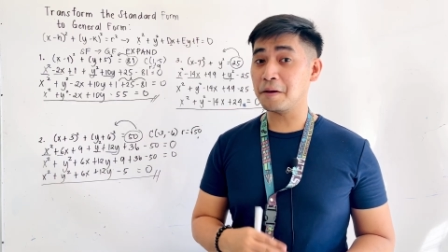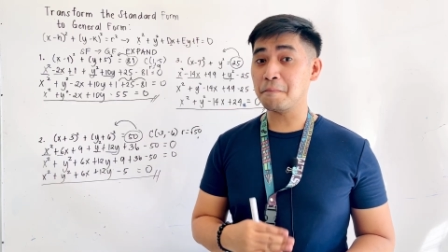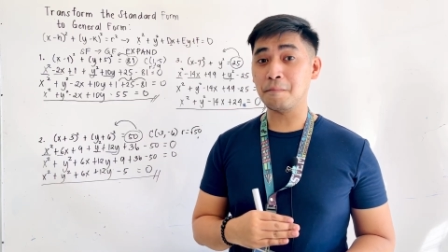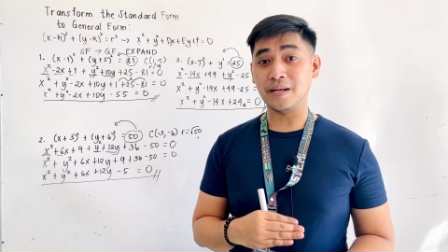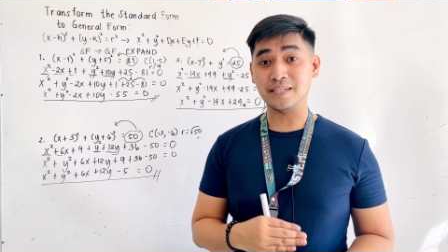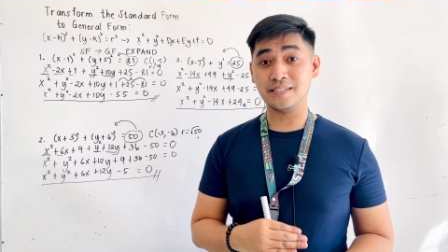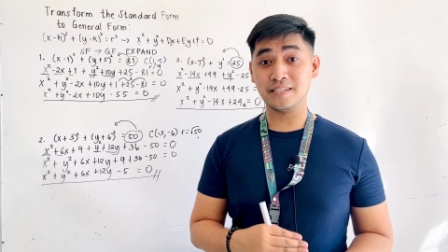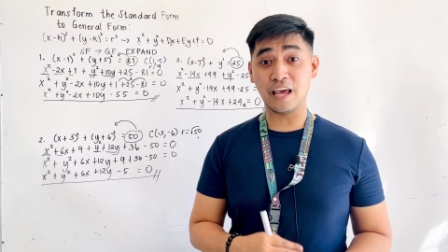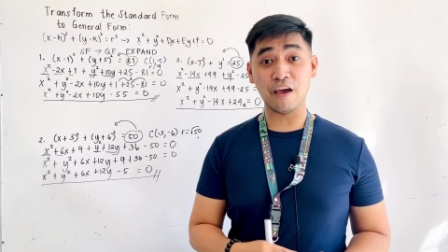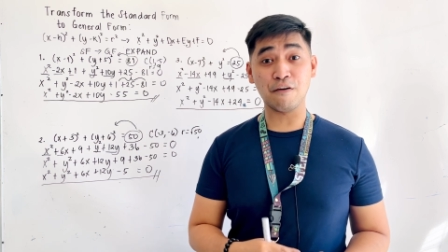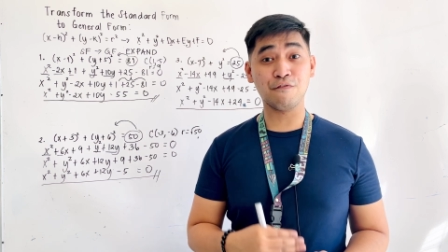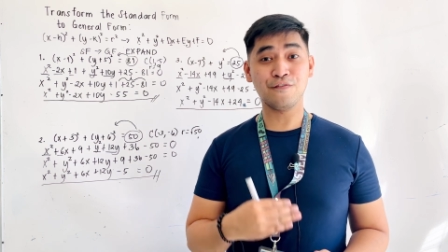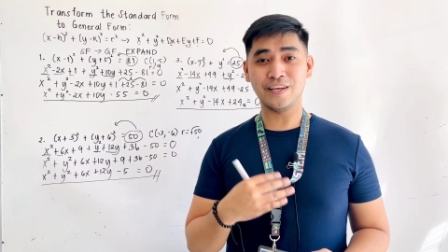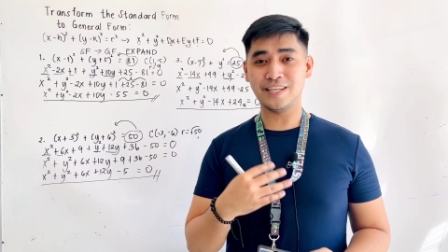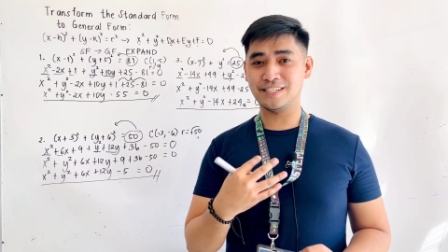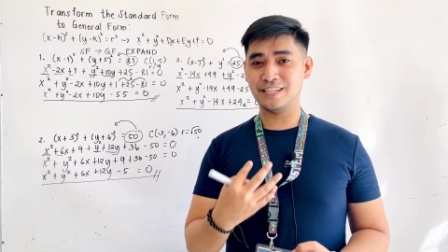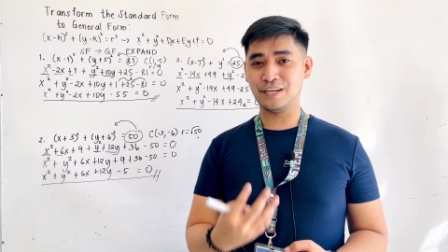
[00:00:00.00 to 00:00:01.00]
plus
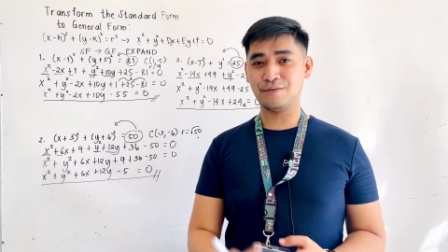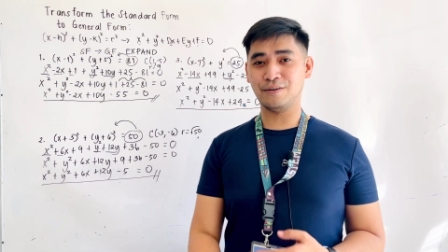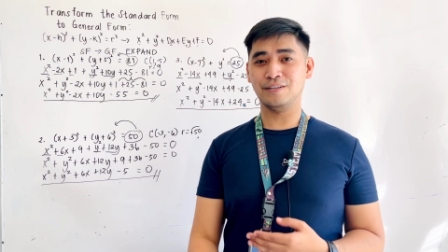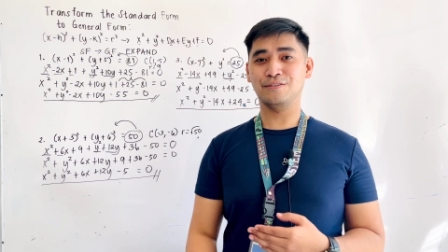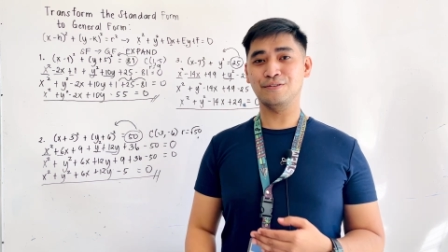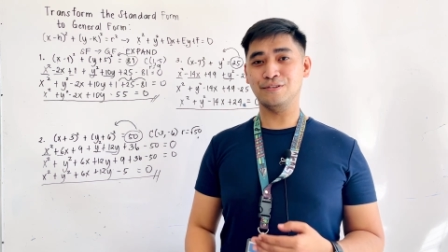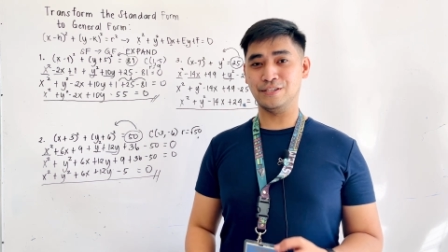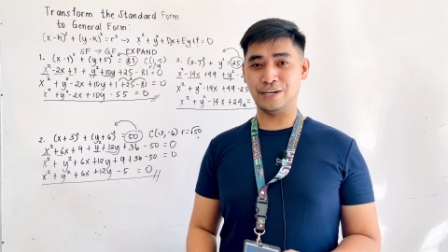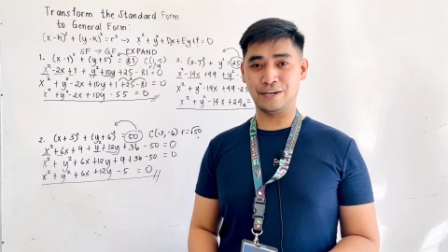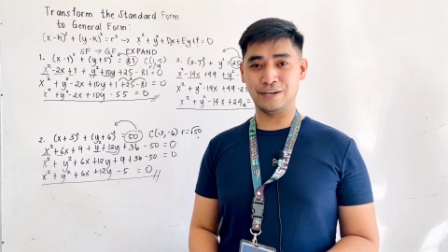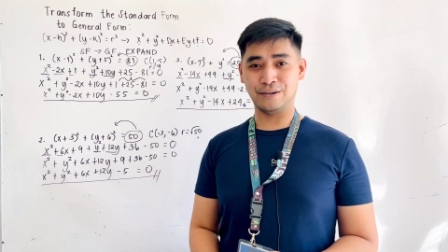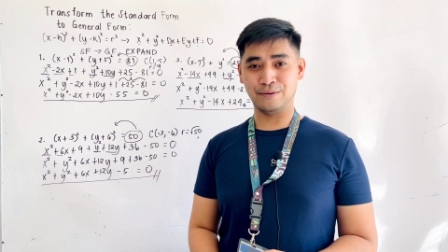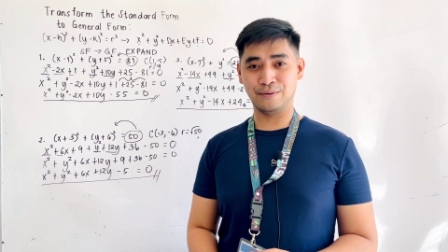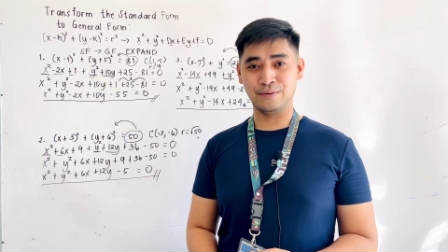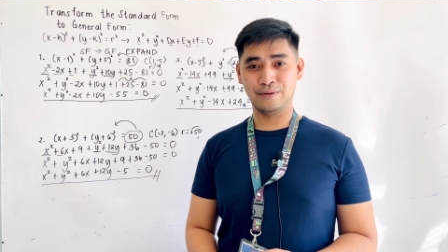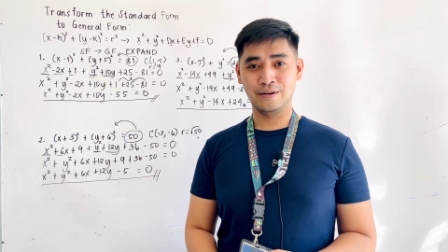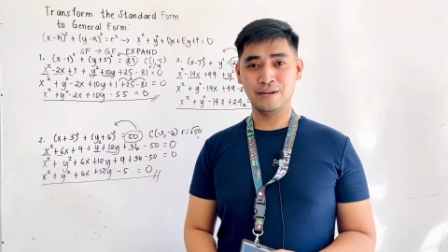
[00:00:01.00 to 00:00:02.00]
f is equal to
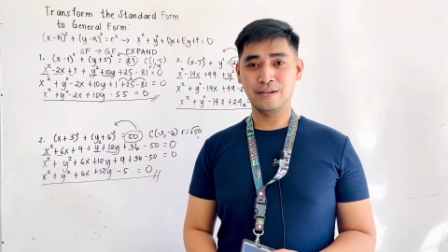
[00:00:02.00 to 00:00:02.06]
0.